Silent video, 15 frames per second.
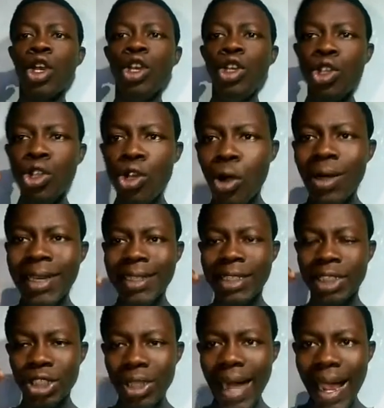You know the
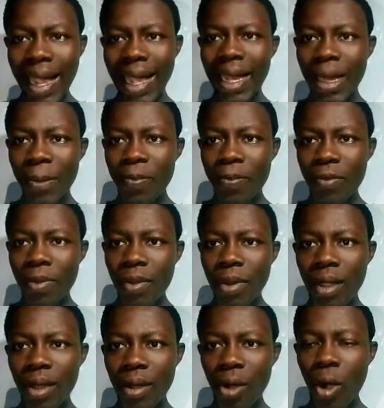track
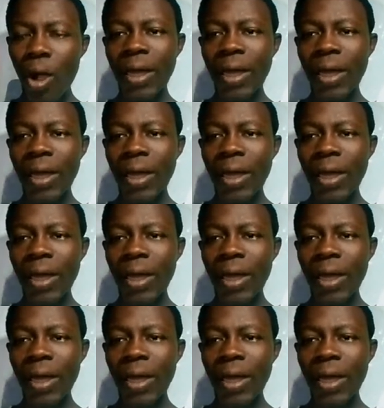or